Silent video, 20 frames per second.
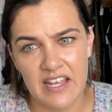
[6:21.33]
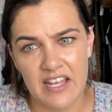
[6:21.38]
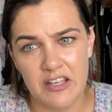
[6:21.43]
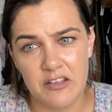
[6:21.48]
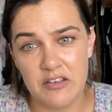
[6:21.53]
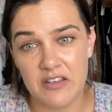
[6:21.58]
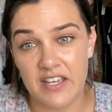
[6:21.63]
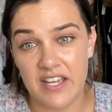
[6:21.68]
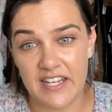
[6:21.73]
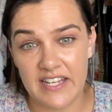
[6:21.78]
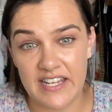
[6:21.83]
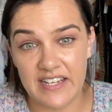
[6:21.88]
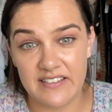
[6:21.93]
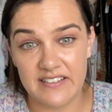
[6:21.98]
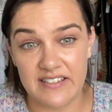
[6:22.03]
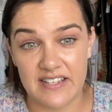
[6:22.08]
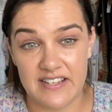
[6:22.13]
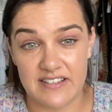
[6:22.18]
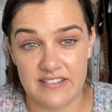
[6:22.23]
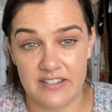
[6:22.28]
you connect
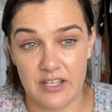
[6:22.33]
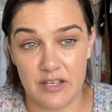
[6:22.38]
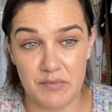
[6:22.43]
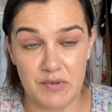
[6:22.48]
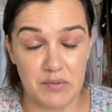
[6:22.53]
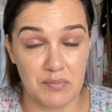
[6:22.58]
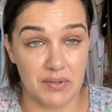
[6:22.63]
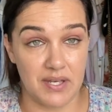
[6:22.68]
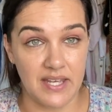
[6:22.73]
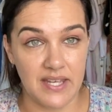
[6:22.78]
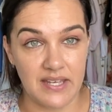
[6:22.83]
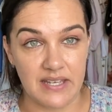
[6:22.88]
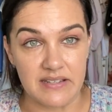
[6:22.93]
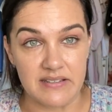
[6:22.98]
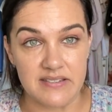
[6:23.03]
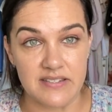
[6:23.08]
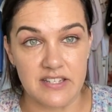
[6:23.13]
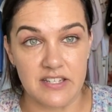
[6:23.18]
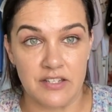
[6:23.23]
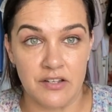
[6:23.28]
as human
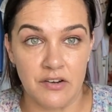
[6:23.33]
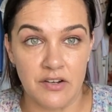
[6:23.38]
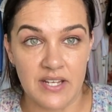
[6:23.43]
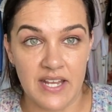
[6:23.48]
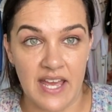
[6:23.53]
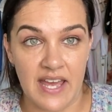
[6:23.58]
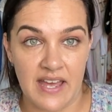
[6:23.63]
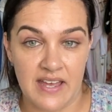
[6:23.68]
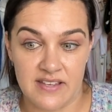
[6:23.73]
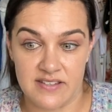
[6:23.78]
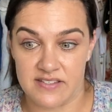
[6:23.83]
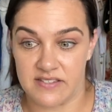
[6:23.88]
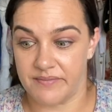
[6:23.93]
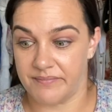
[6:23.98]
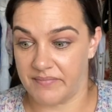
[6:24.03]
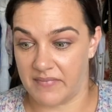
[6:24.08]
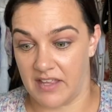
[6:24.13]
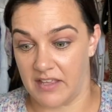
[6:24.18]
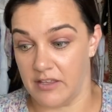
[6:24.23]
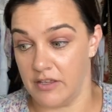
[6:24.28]
beings, not as
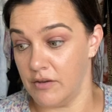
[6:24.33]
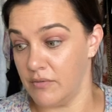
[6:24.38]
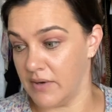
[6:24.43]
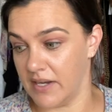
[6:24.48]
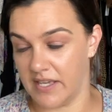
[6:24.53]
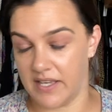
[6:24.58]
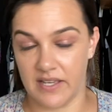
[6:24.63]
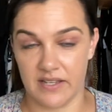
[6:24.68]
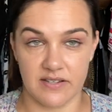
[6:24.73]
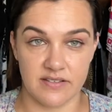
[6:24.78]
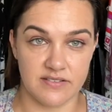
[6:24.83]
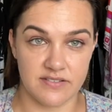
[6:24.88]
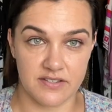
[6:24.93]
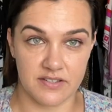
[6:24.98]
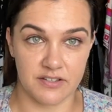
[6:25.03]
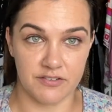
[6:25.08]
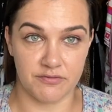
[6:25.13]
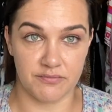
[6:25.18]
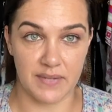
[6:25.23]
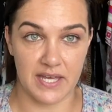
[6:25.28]
you are here to
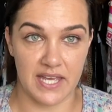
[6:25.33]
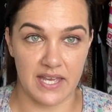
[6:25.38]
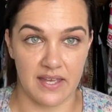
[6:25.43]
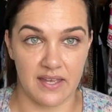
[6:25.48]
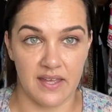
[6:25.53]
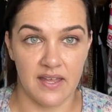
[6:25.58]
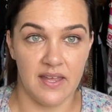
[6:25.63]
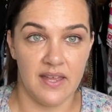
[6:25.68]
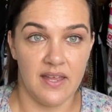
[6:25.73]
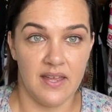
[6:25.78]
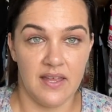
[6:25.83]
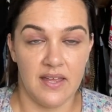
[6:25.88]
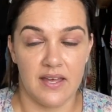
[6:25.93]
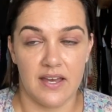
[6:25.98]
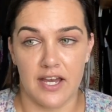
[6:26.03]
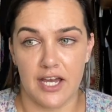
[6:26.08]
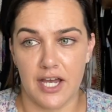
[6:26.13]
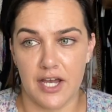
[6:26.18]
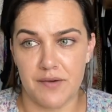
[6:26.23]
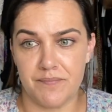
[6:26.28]
serve me.
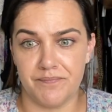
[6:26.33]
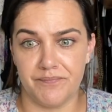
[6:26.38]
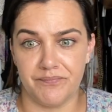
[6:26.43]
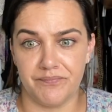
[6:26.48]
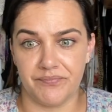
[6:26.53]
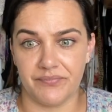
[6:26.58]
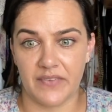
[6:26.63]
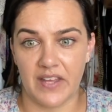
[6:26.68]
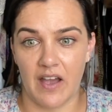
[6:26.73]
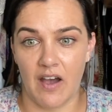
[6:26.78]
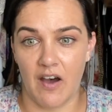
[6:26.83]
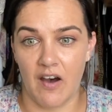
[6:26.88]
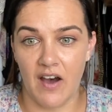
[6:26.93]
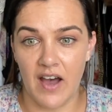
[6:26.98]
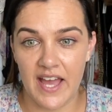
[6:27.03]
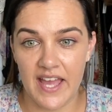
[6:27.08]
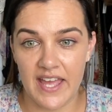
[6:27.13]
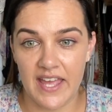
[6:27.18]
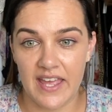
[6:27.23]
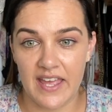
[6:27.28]

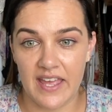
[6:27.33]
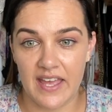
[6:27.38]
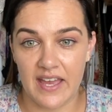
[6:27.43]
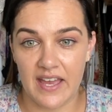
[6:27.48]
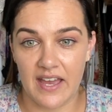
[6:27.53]
I